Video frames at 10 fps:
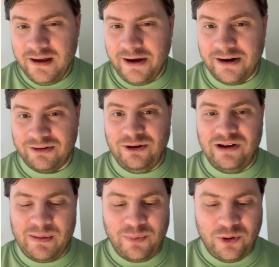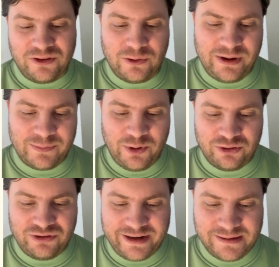I like to call them point one
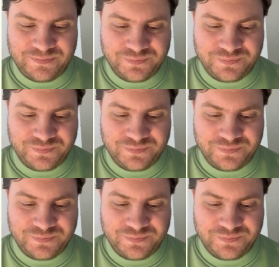personally